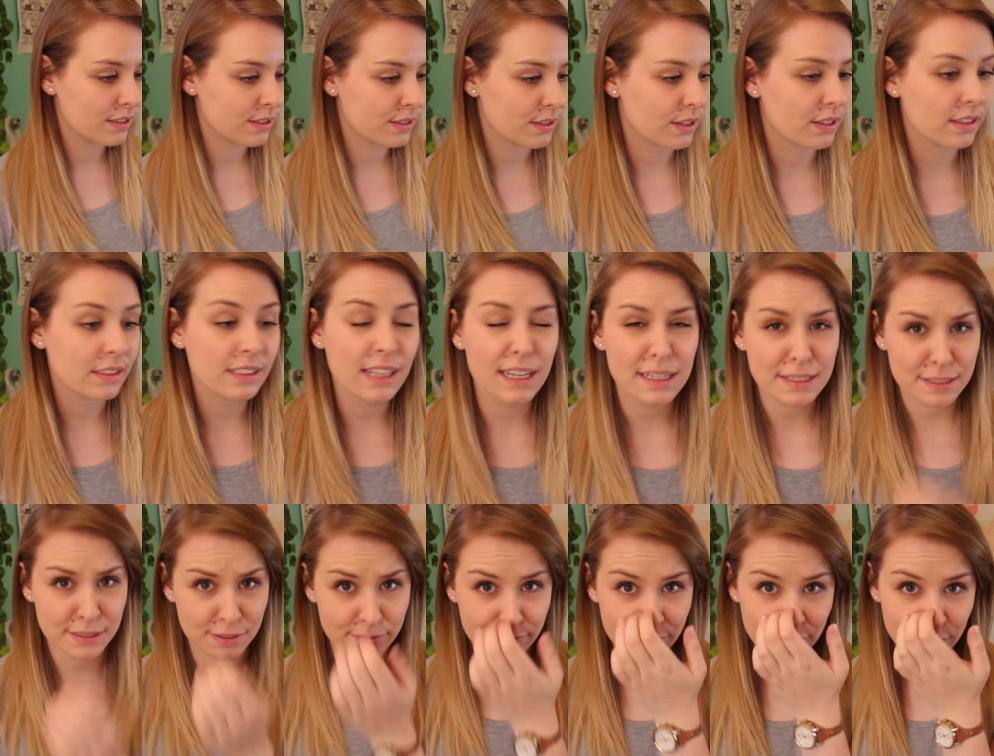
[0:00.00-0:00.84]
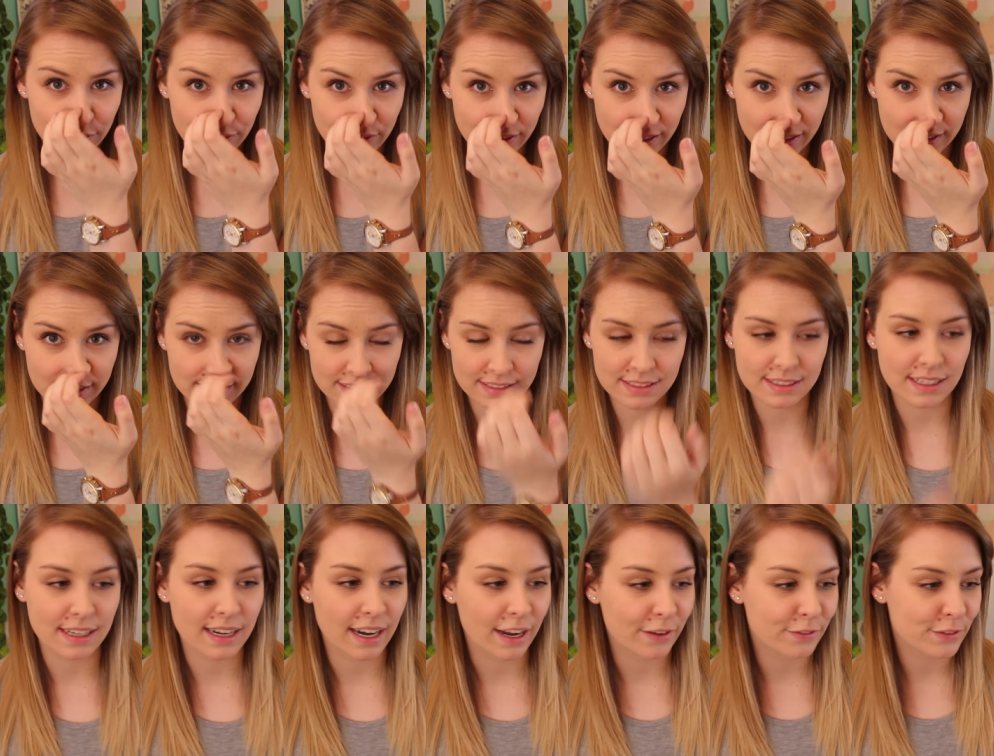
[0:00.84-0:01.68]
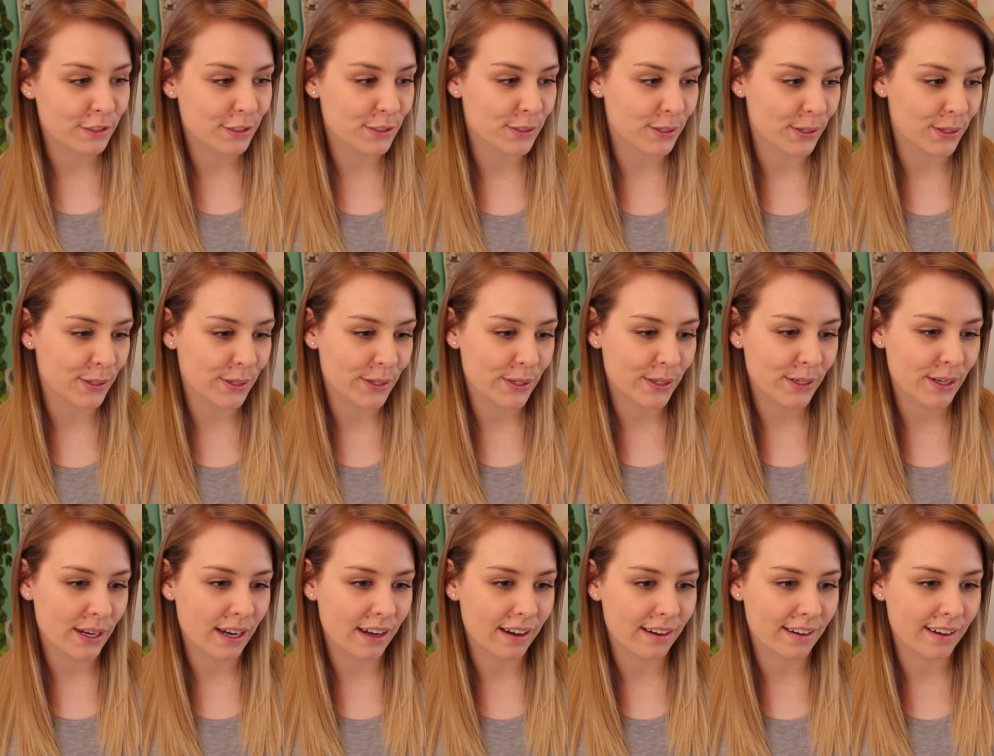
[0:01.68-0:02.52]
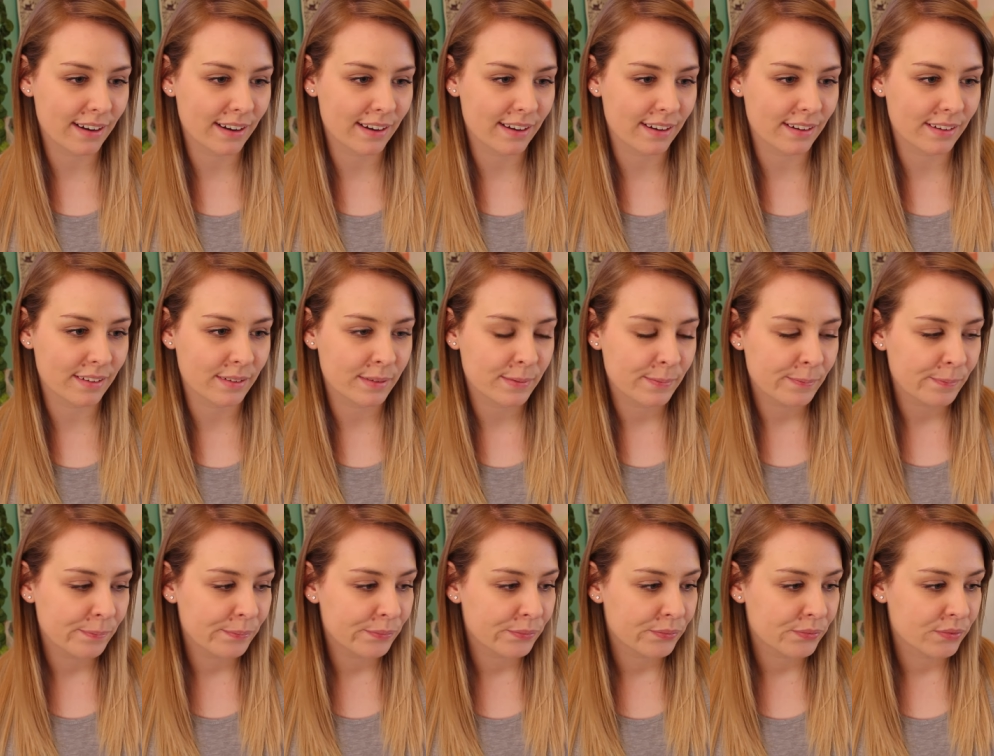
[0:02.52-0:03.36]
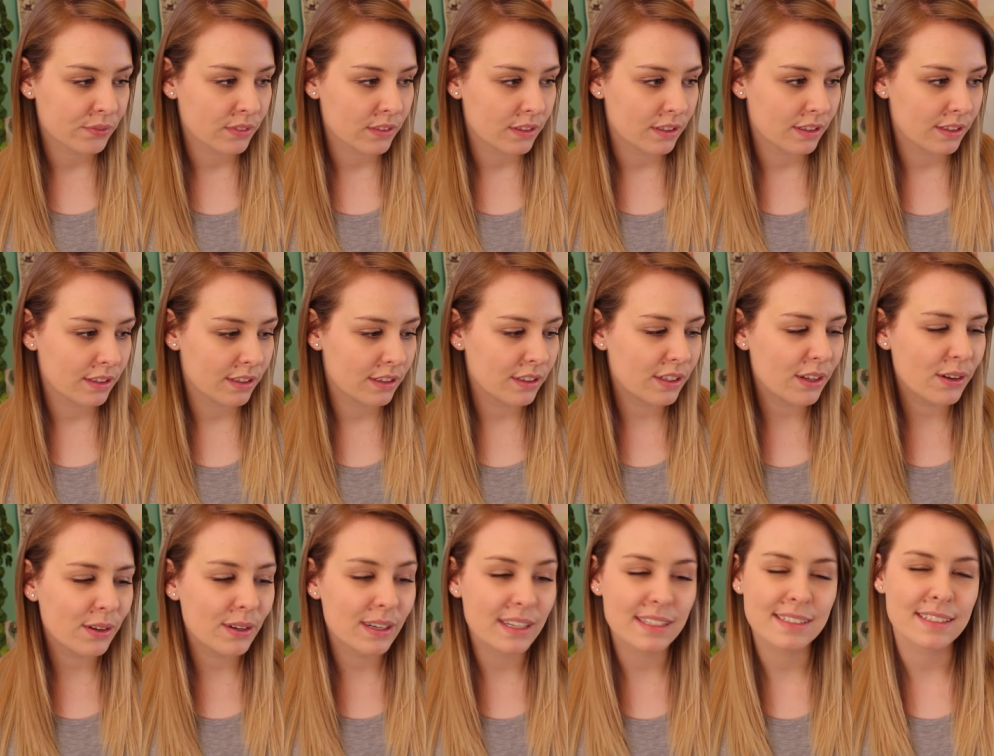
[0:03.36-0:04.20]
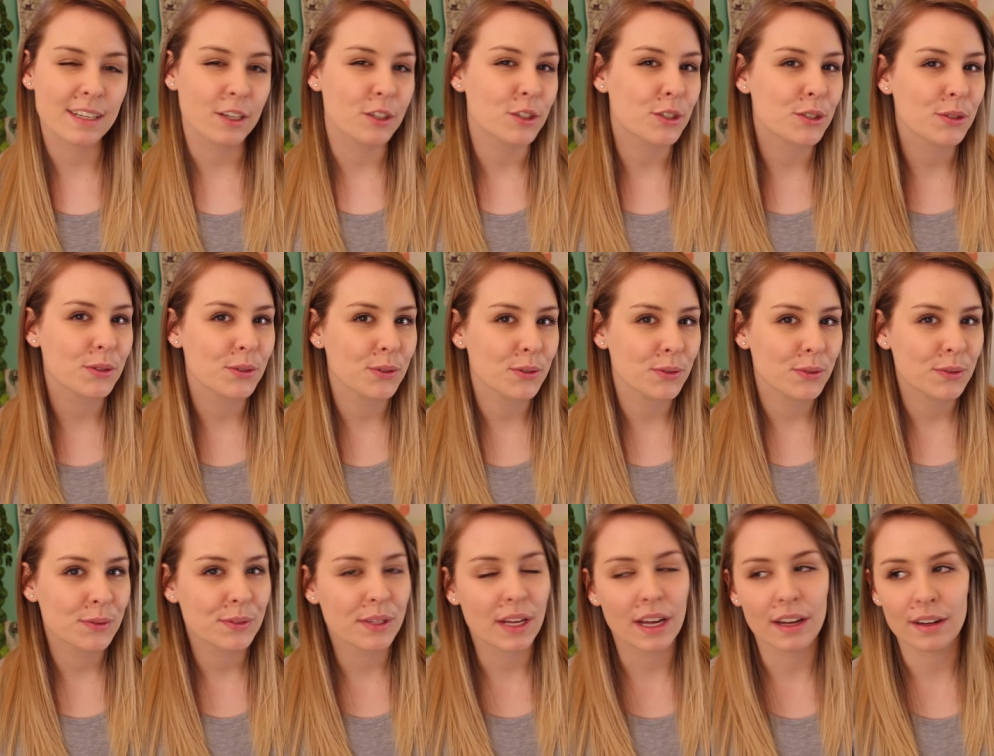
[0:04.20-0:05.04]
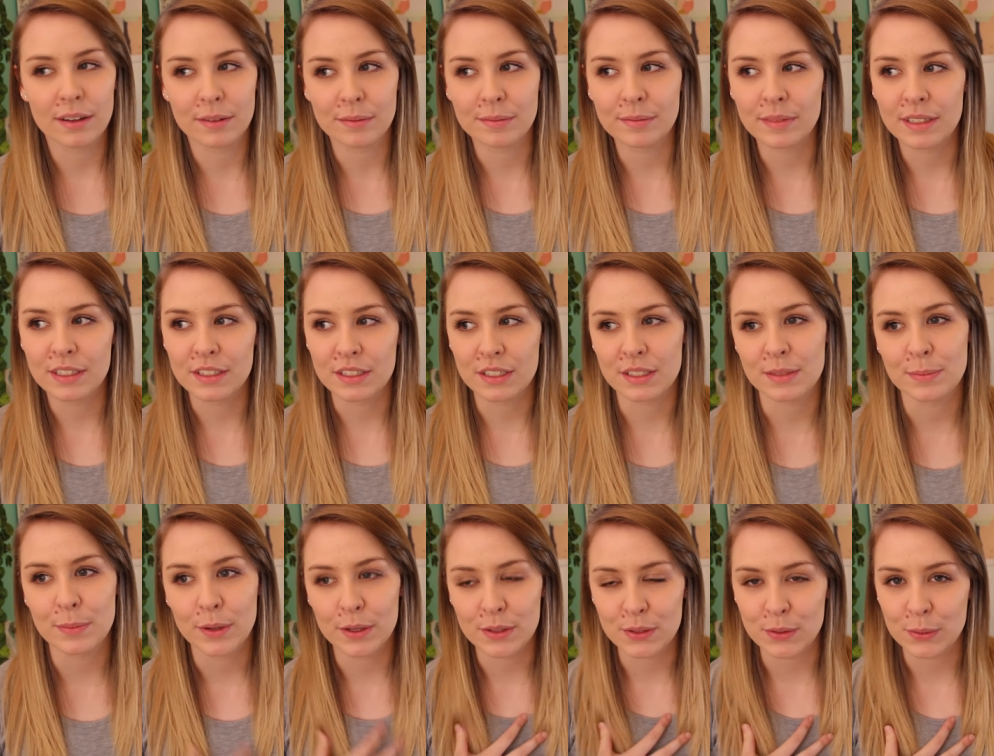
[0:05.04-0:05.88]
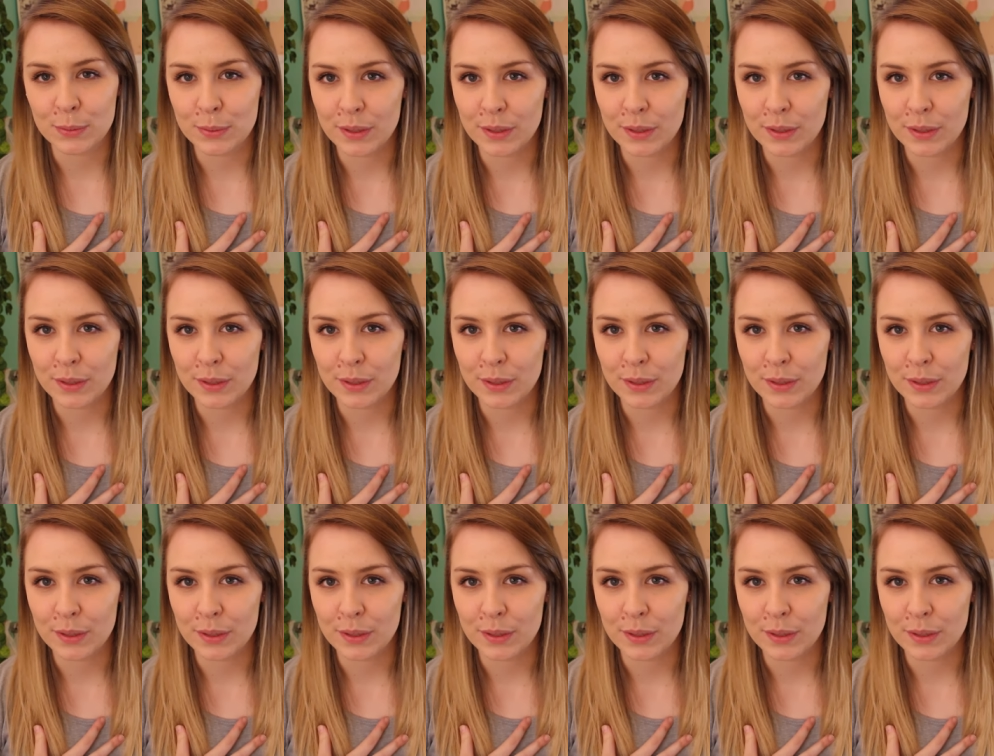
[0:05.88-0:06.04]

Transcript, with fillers: So the last few things that I have to show you are not essential, it's just personal